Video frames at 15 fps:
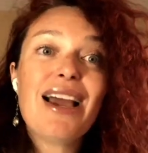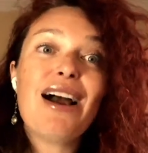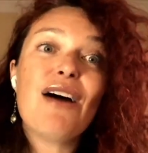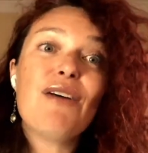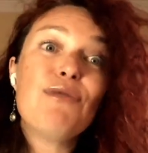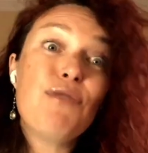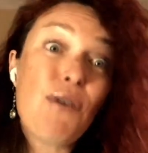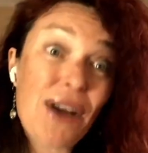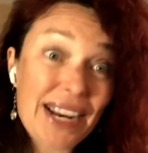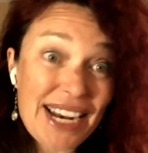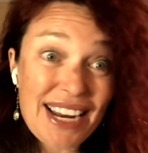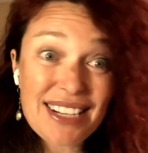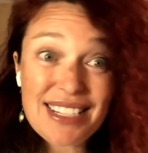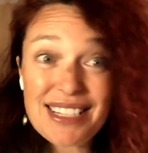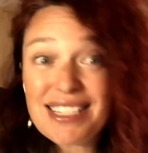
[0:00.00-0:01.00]

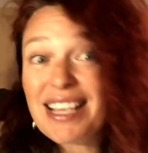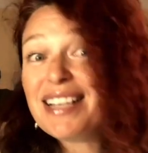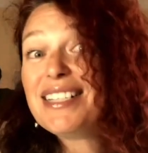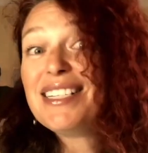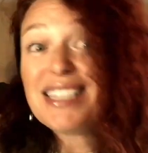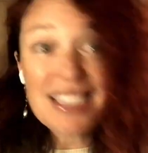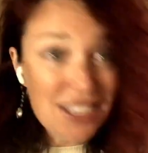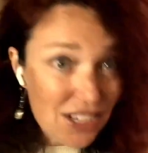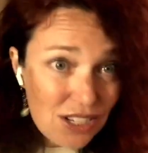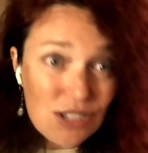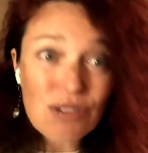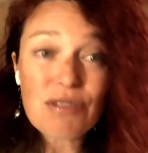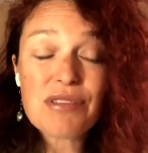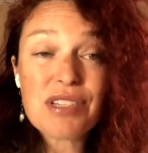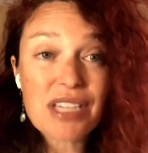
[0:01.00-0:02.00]
avoidance, and
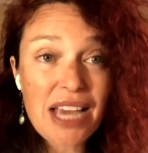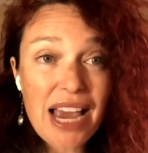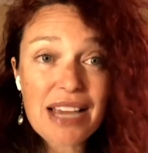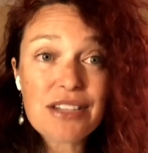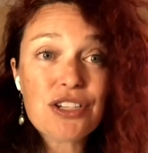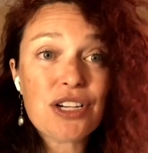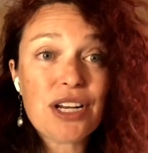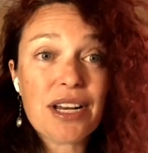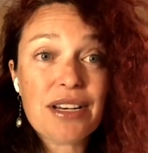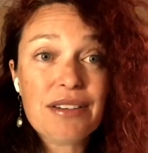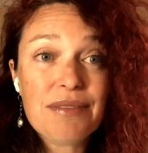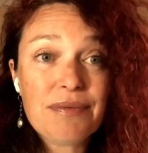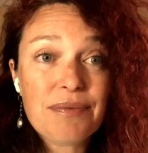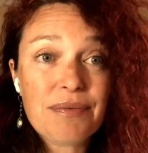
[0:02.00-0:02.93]
disassociation,